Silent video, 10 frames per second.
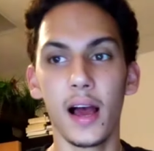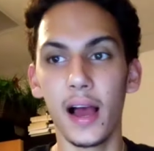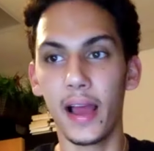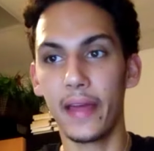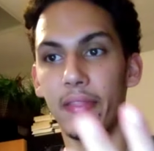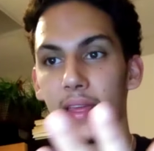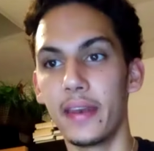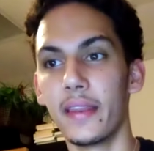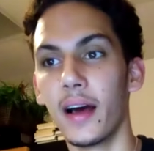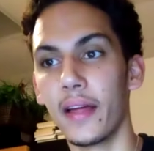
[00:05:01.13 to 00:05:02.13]
Uh, and
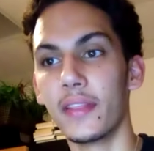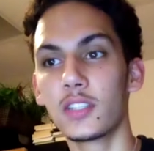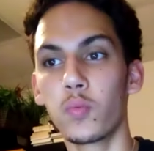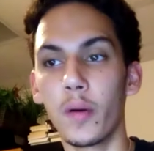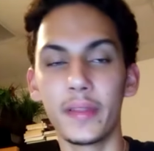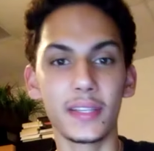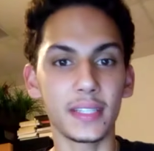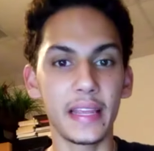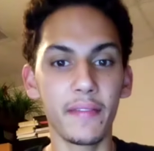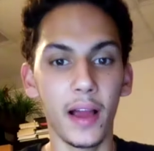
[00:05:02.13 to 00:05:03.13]
then uh, this woman, this
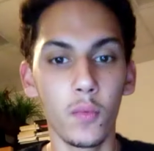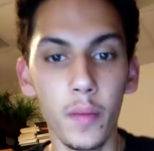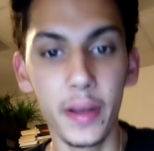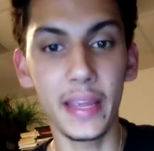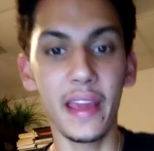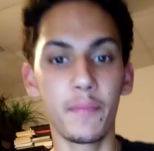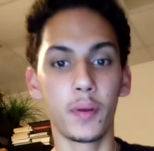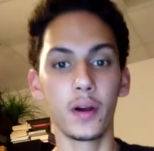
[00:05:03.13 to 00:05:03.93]
Levi woman, gave